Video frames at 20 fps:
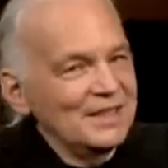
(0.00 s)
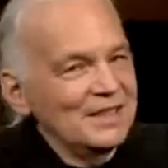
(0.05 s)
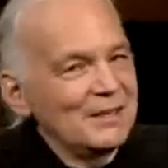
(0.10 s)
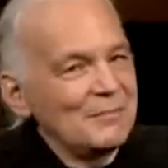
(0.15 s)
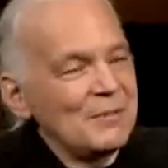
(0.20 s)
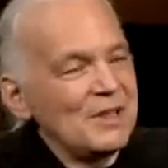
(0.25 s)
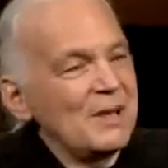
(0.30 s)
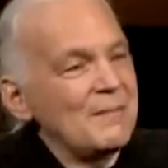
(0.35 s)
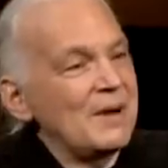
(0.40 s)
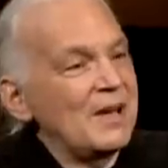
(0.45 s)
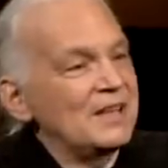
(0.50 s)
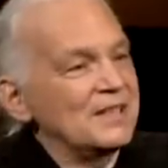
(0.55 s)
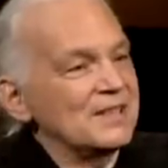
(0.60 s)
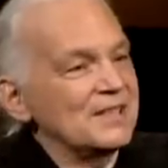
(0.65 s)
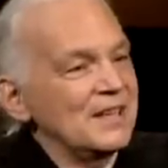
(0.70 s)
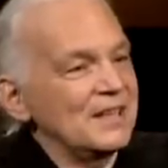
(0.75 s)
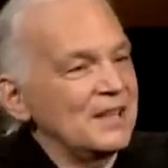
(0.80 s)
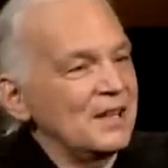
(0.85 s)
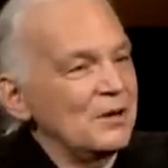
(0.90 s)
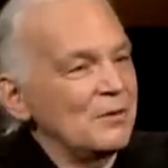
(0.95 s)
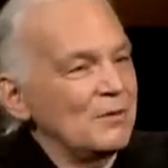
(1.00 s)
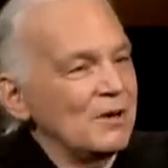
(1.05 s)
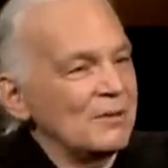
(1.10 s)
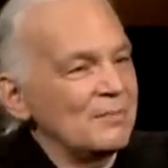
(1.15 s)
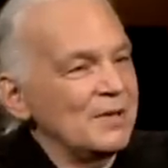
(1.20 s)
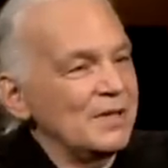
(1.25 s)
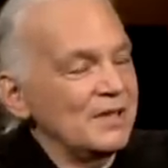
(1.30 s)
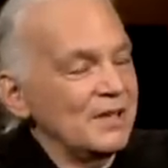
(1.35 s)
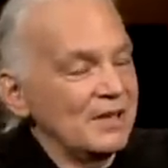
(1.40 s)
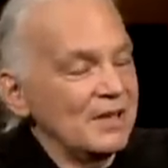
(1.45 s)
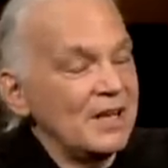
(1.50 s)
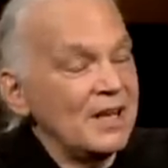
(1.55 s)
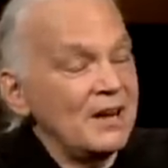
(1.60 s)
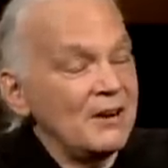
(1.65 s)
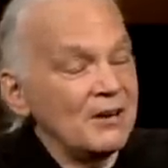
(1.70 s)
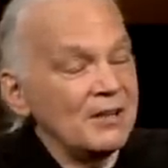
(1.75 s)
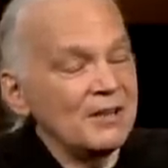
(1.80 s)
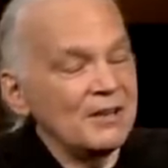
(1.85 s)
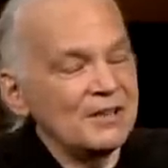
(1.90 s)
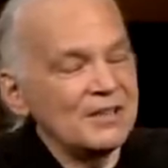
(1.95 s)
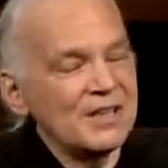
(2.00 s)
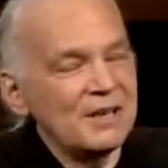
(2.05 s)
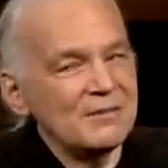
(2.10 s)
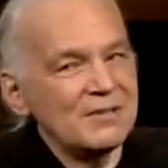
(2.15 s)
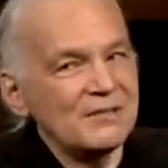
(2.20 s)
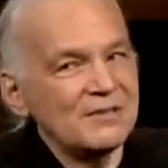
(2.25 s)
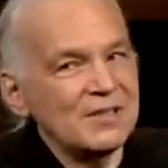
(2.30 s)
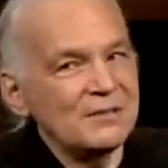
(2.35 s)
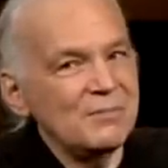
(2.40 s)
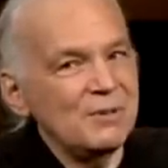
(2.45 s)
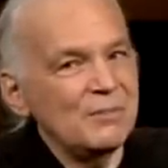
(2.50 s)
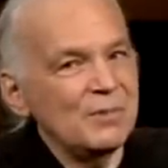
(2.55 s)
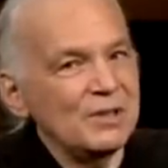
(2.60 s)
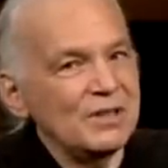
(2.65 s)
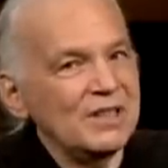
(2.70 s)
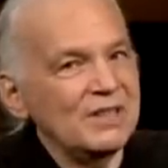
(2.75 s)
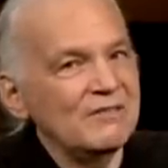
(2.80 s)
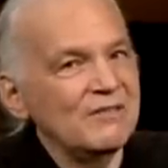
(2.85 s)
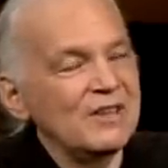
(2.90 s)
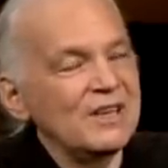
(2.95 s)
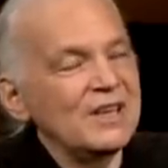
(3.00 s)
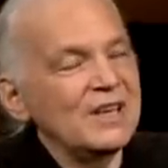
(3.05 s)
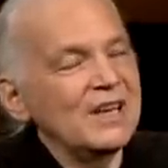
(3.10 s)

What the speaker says: I mean, they may decide they don't want to be there. There are times I've seen people leave,